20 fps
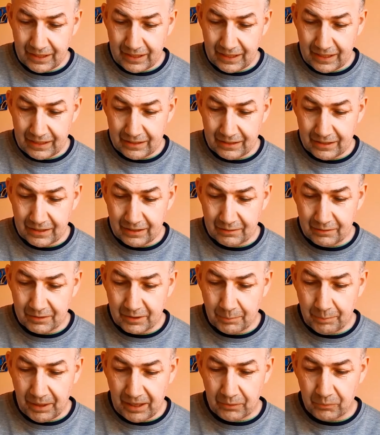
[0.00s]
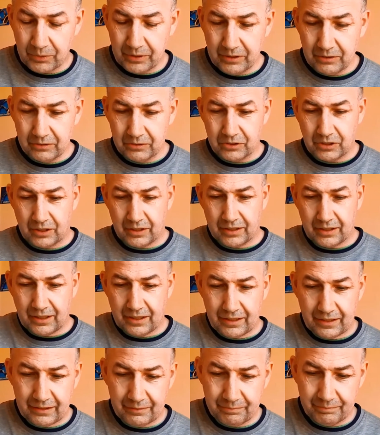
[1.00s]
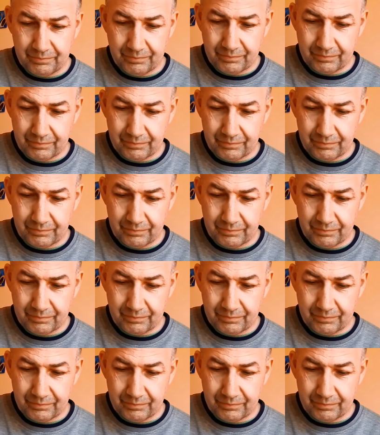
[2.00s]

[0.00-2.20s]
In the back wheels are kind of